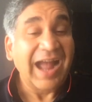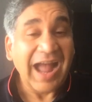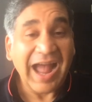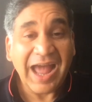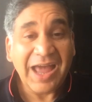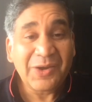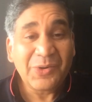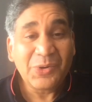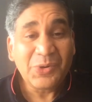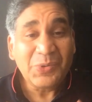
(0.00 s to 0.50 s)

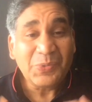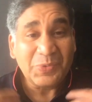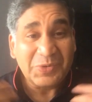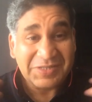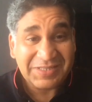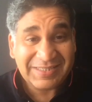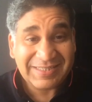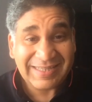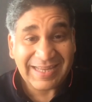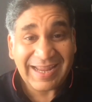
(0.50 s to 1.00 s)
Arun
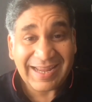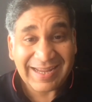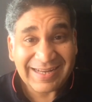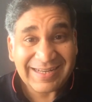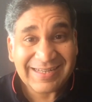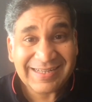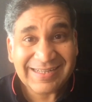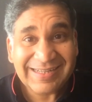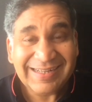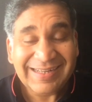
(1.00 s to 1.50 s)
would say
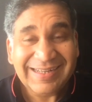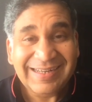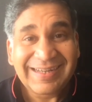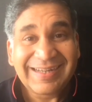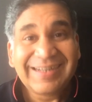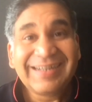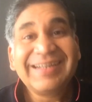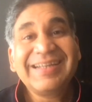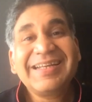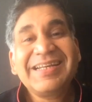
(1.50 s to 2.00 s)
it,
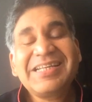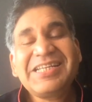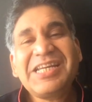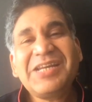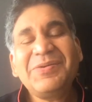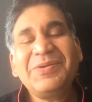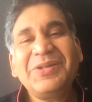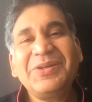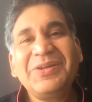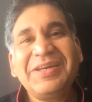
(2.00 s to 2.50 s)

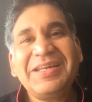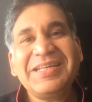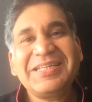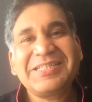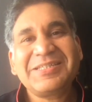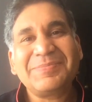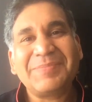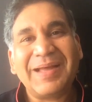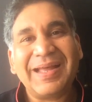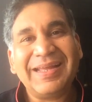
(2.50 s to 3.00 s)
she would only
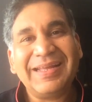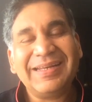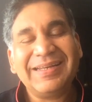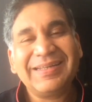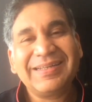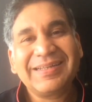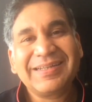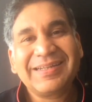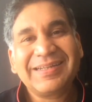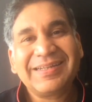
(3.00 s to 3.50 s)
smile,
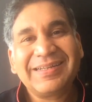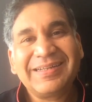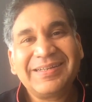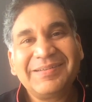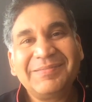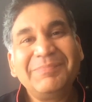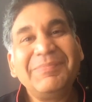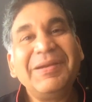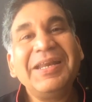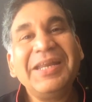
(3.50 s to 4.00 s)

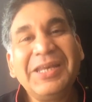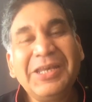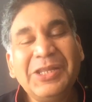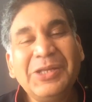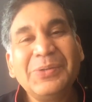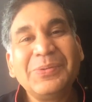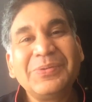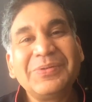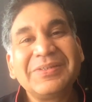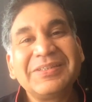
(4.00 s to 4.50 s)
but he
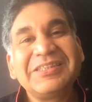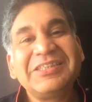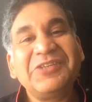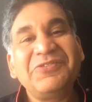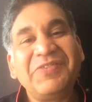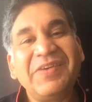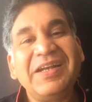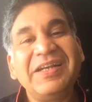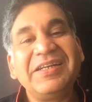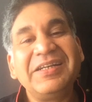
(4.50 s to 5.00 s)
knew she
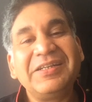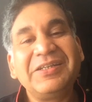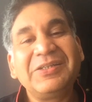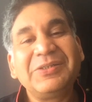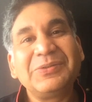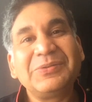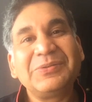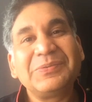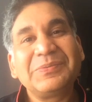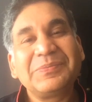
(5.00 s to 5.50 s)
felt it
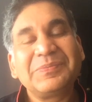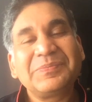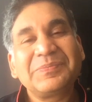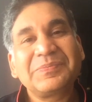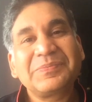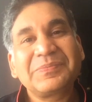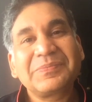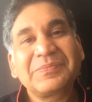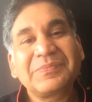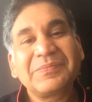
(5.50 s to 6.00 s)
too.
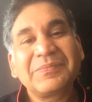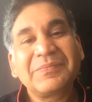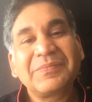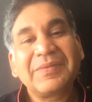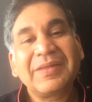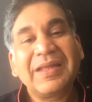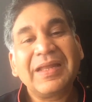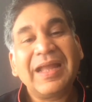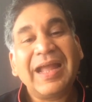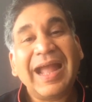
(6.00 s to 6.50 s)

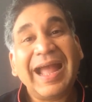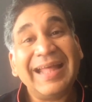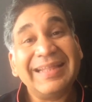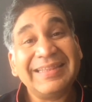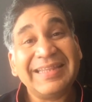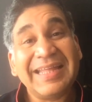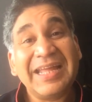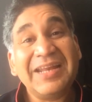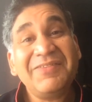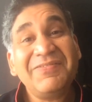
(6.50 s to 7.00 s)

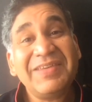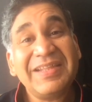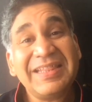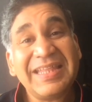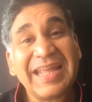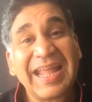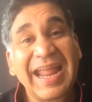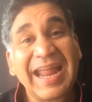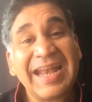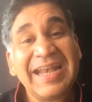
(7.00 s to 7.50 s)
And then when
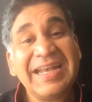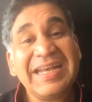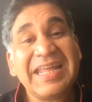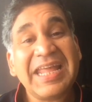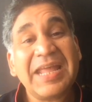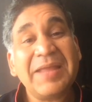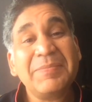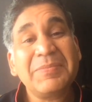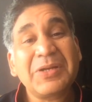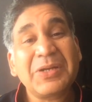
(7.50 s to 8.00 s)
the end
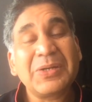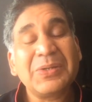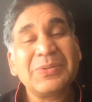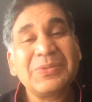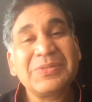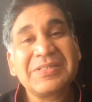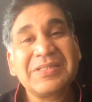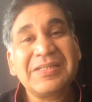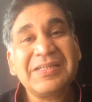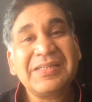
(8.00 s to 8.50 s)
came
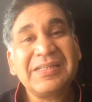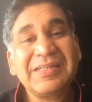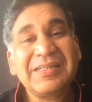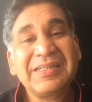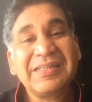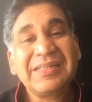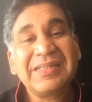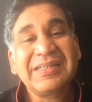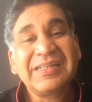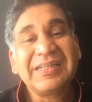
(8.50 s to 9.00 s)
closer,
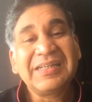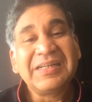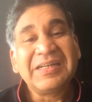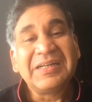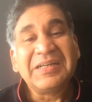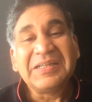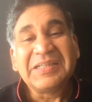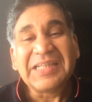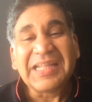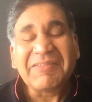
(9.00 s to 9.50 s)

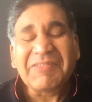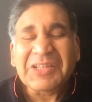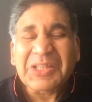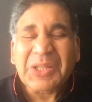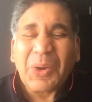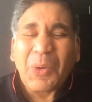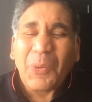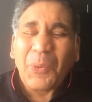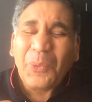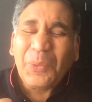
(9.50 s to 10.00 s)
they were
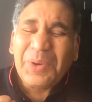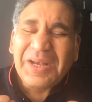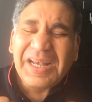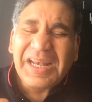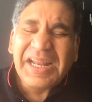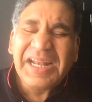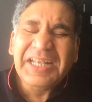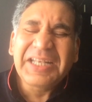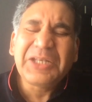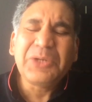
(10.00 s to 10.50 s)
the
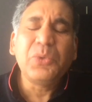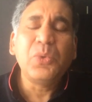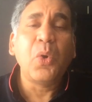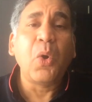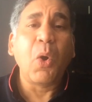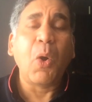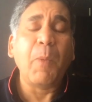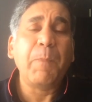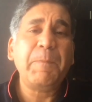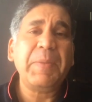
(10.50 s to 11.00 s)
only two
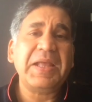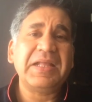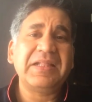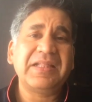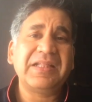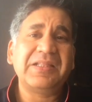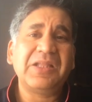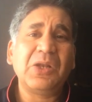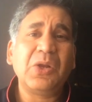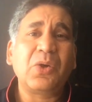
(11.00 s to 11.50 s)
hoping
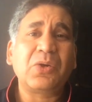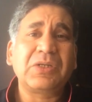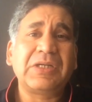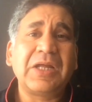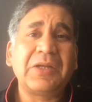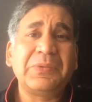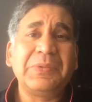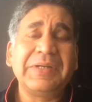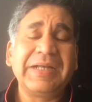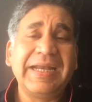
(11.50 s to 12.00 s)
that the
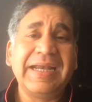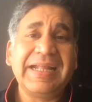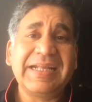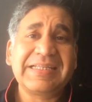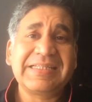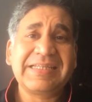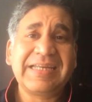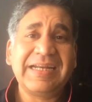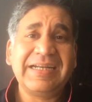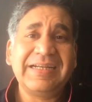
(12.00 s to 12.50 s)
lockdown would get
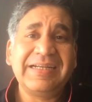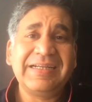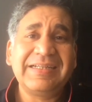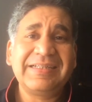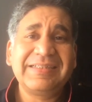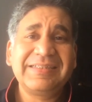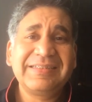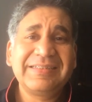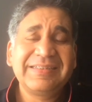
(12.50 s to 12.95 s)
extended.